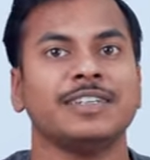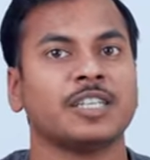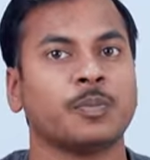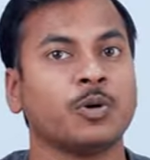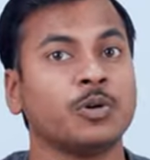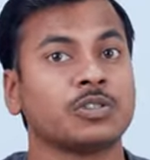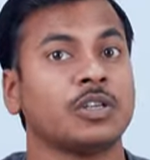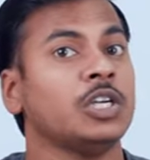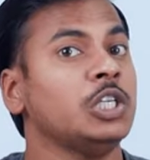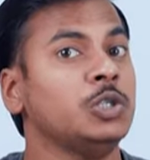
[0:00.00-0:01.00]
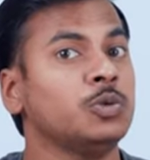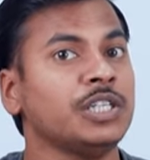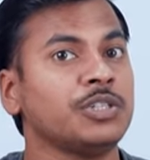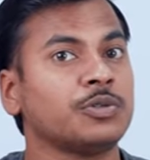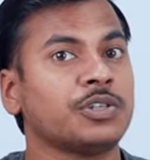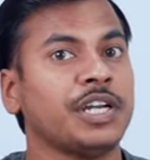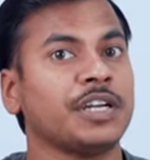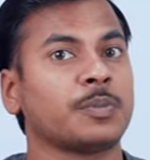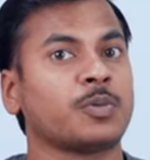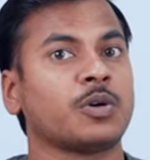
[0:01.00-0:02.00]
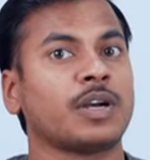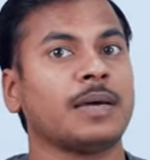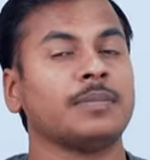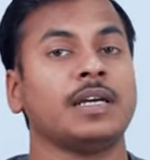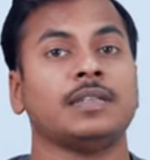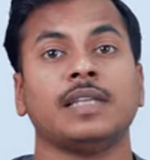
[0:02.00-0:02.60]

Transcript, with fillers: Suppose you need to create a program